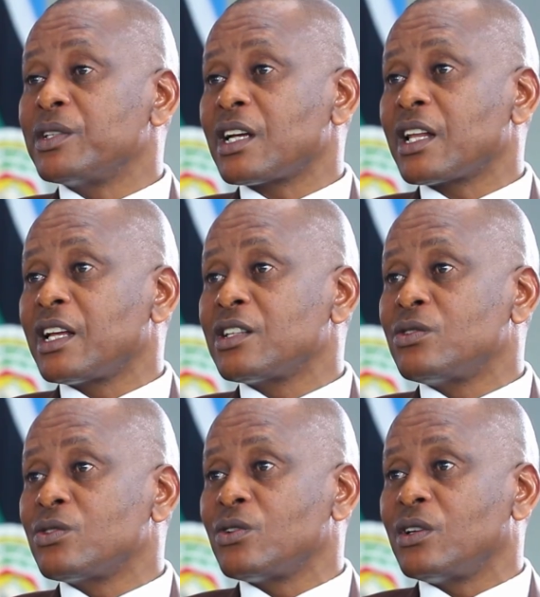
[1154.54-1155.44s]
with other
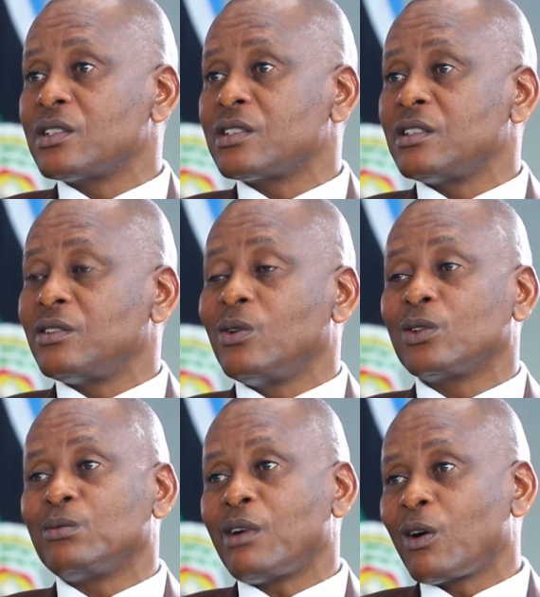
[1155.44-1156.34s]
institutions, you go
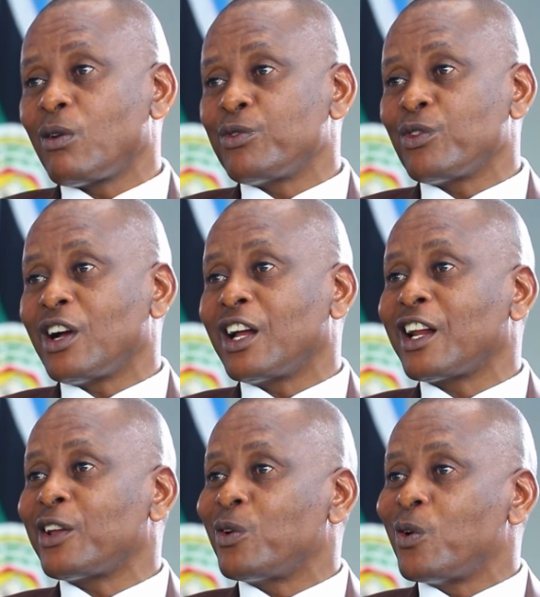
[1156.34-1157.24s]
to Bank of
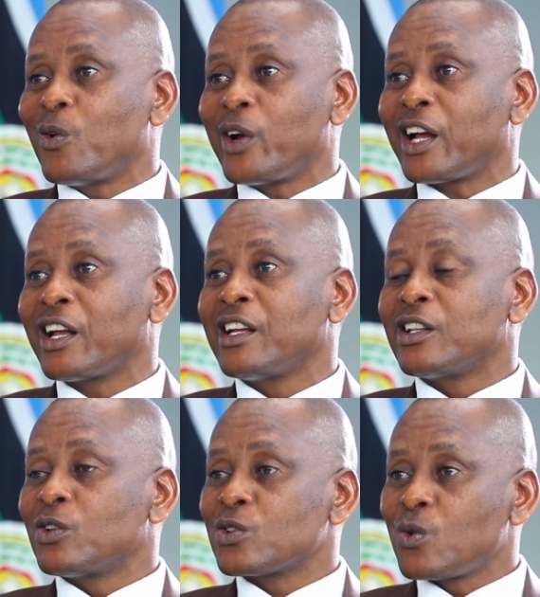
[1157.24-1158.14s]
Uganda, you go where,
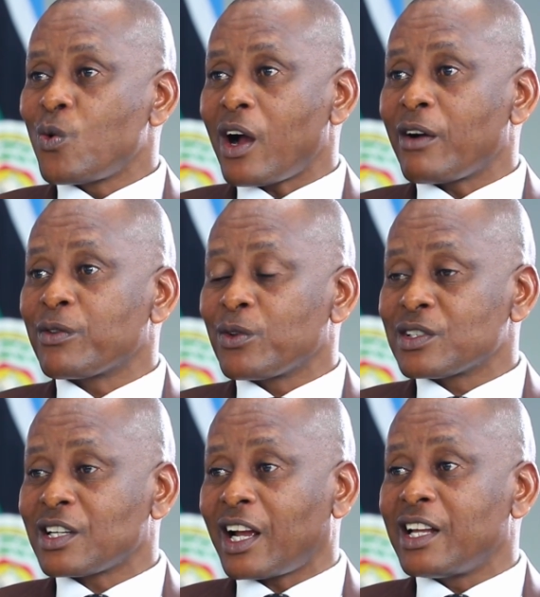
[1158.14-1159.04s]
those who have
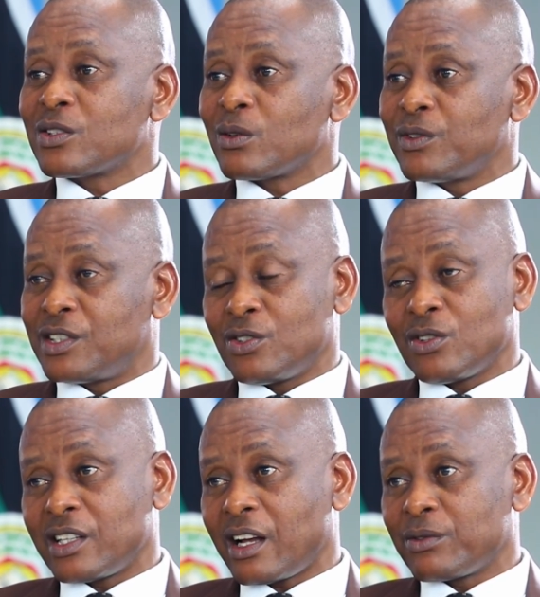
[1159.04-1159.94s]
those kinds of
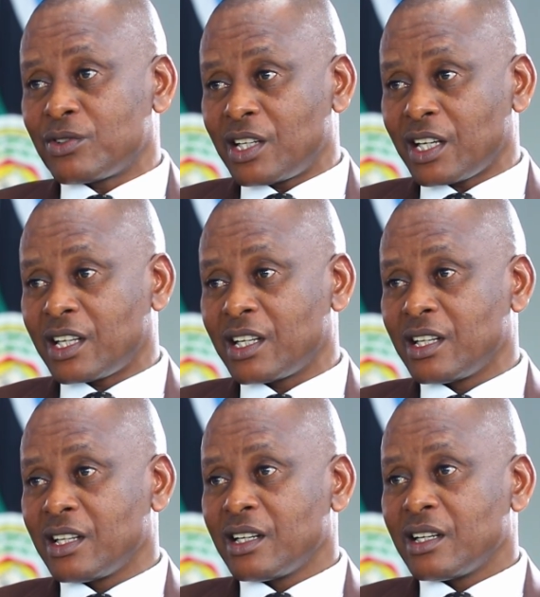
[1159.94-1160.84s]
decisions they have to take
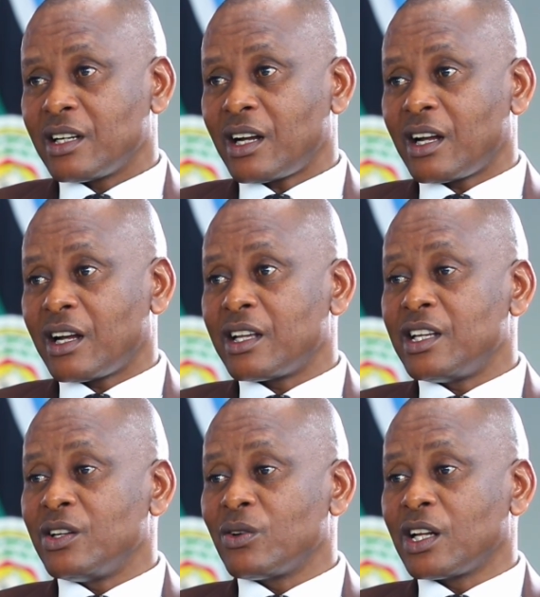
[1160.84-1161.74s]

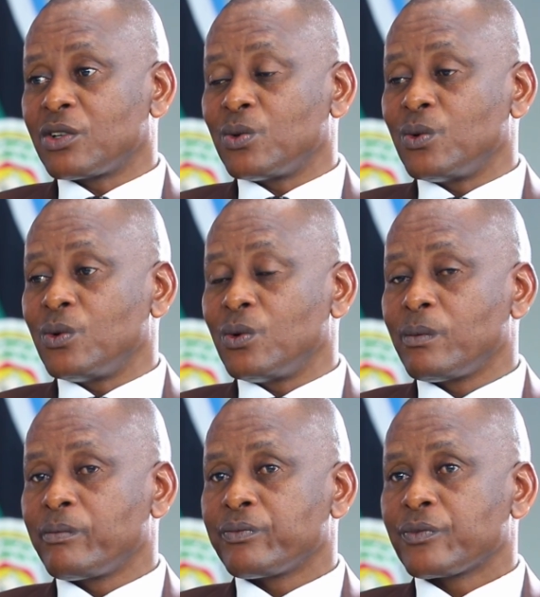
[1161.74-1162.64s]
in order to
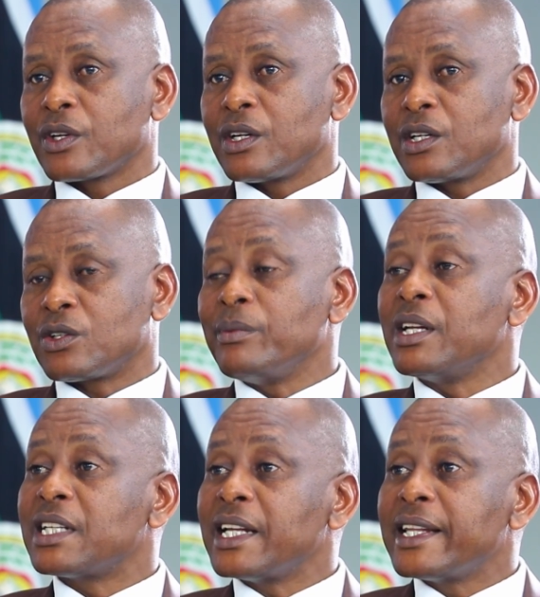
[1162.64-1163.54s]

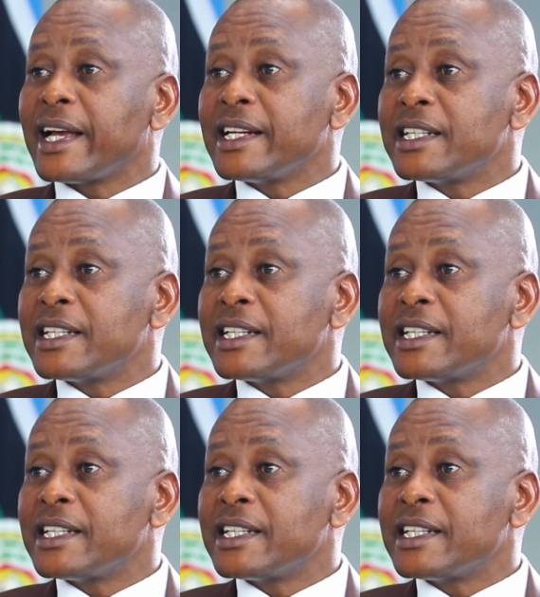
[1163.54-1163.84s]
maintain their